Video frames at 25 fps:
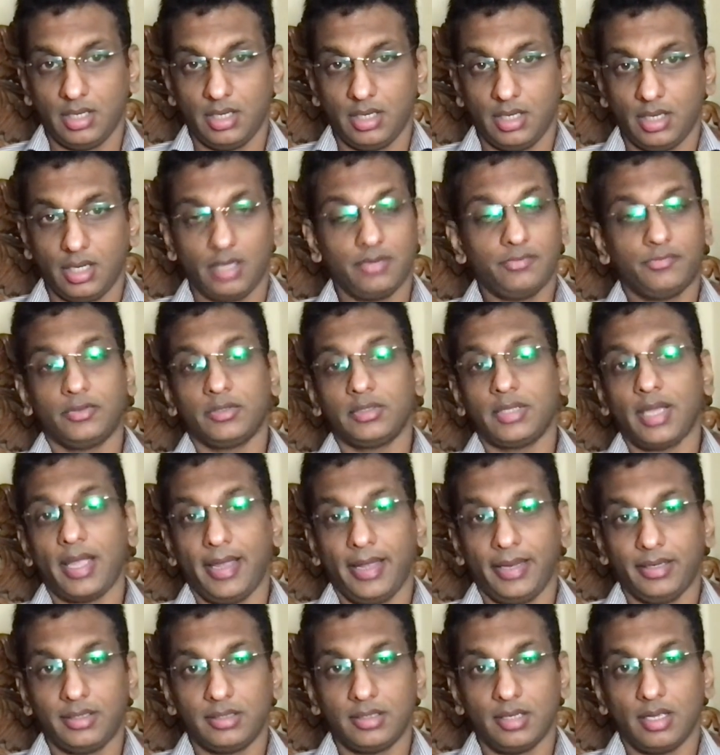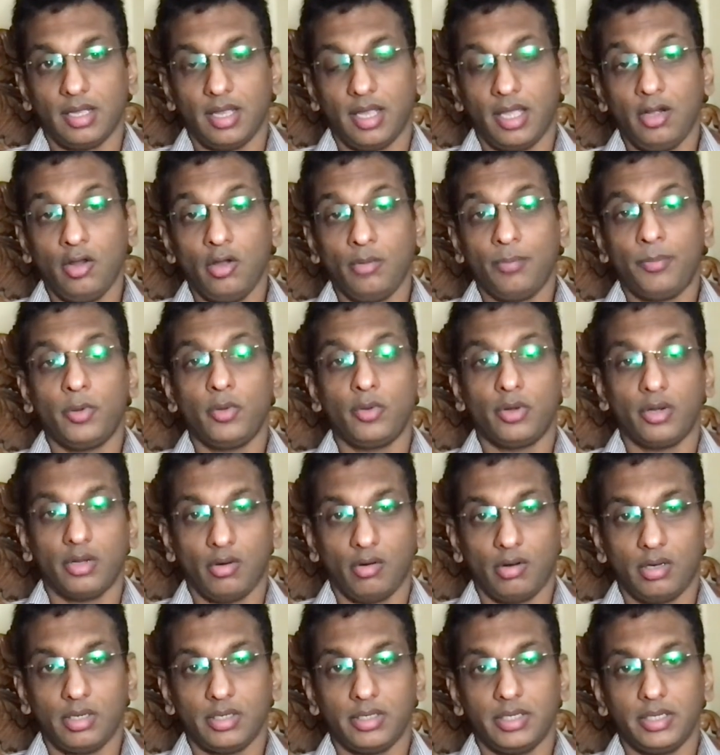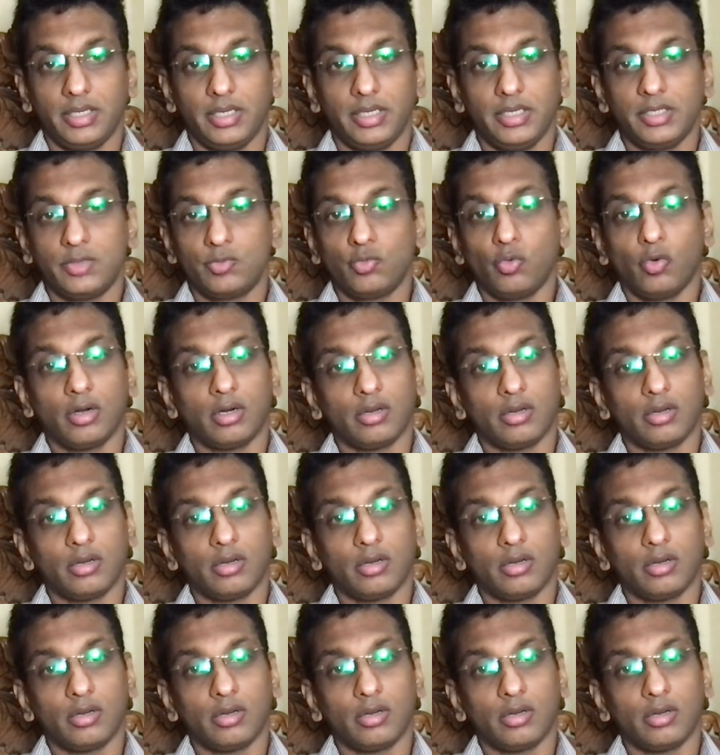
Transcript: And for that, allopurinol is one